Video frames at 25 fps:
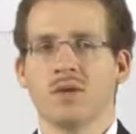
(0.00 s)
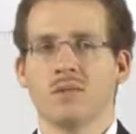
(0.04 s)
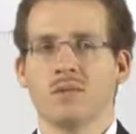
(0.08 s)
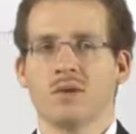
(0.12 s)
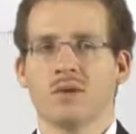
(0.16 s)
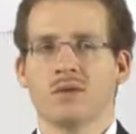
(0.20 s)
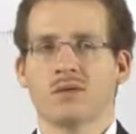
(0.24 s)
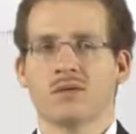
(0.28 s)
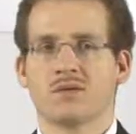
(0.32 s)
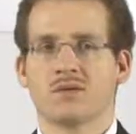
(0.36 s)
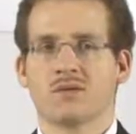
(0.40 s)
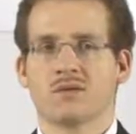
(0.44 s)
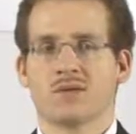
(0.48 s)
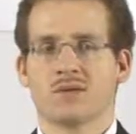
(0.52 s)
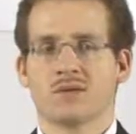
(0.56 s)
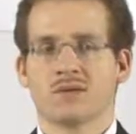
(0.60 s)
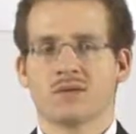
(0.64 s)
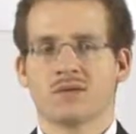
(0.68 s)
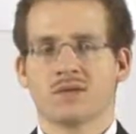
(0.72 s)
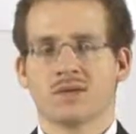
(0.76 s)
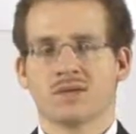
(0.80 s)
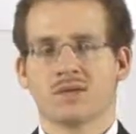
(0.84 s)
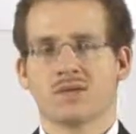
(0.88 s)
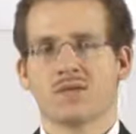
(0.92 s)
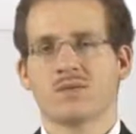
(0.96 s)
but you're
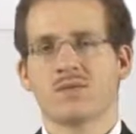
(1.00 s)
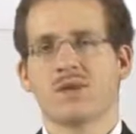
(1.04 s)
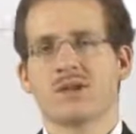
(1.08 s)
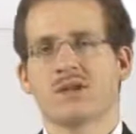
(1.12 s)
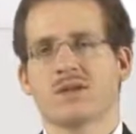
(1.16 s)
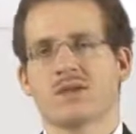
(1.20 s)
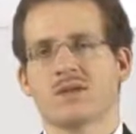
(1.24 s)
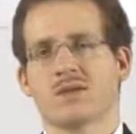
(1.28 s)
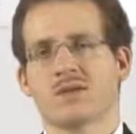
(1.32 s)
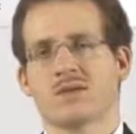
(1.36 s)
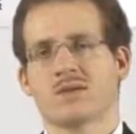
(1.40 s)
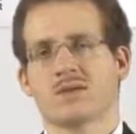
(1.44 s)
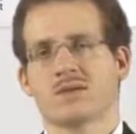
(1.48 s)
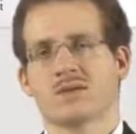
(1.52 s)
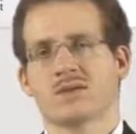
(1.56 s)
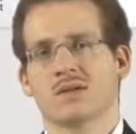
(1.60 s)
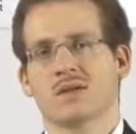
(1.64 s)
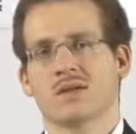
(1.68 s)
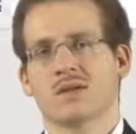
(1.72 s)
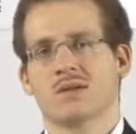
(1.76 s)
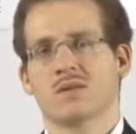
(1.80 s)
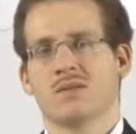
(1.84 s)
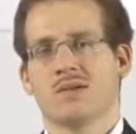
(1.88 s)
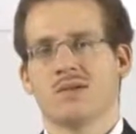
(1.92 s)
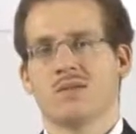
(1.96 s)
not restricting
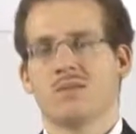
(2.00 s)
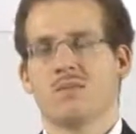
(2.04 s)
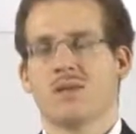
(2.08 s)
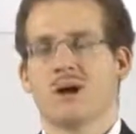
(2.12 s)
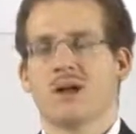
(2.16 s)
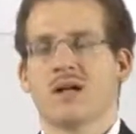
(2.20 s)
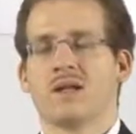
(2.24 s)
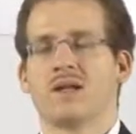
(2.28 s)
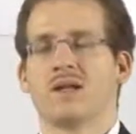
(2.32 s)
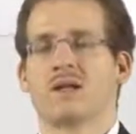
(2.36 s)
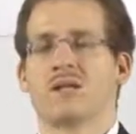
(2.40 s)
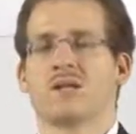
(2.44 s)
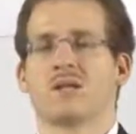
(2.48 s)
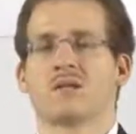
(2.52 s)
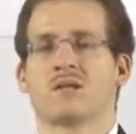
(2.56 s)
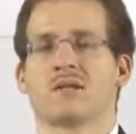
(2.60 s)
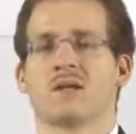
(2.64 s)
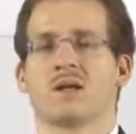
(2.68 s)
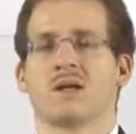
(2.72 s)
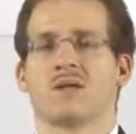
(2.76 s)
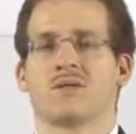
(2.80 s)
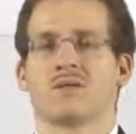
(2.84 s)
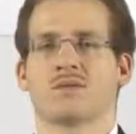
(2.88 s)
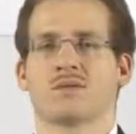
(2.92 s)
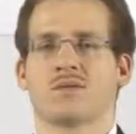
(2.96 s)
yourself or binding
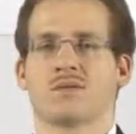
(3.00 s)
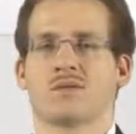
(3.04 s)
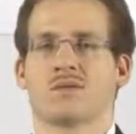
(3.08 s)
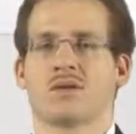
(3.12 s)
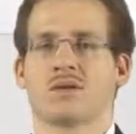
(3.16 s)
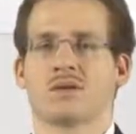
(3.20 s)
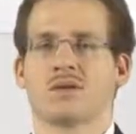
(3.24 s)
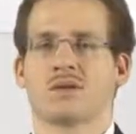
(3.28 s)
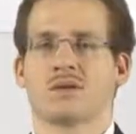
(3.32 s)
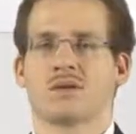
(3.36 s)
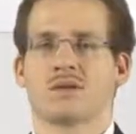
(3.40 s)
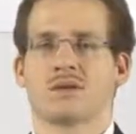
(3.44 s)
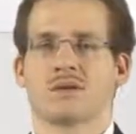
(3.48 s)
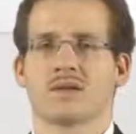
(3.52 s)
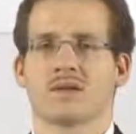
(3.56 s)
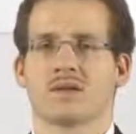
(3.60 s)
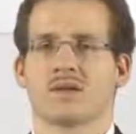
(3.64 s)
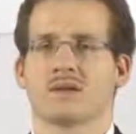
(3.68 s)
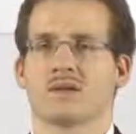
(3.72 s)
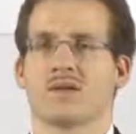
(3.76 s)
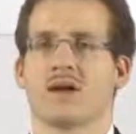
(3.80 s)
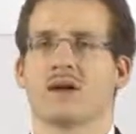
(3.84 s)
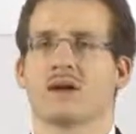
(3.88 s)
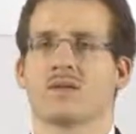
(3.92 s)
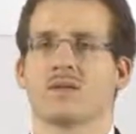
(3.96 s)
yourself to a particular
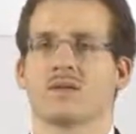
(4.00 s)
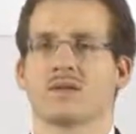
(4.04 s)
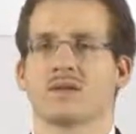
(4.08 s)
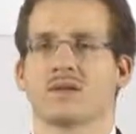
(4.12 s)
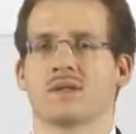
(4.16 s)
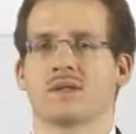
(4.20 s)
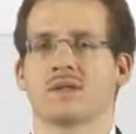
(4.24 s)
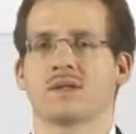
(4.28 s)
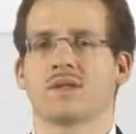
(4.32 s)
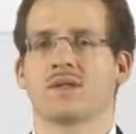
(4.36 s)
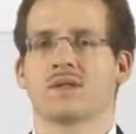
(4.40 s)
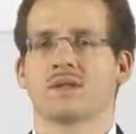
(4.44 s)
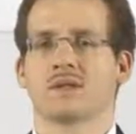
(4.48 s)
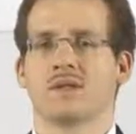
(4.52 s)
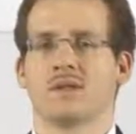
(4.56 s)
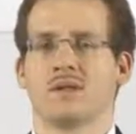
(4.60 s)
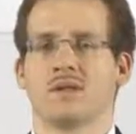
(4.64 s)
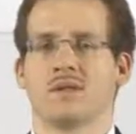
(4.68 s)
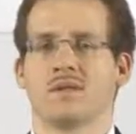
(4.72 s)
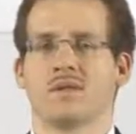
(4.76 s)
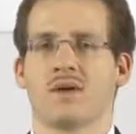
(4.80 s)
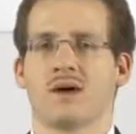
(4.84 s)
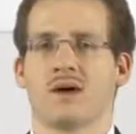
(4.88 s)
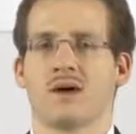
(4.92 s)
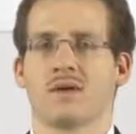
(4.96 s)
style of execution
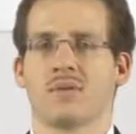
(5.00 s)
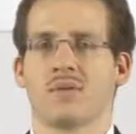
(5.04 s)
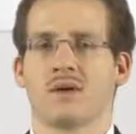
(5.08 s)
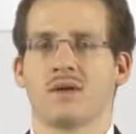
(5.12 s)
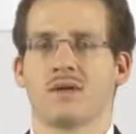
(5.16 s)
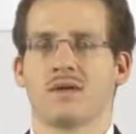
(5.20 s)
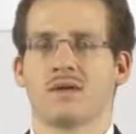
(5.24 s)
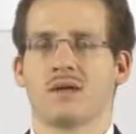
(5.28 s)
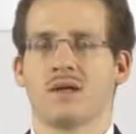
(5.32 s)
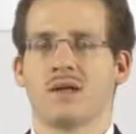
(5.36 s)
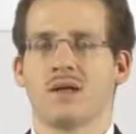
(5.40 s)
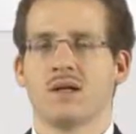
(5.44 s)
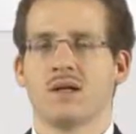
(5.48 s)
environment.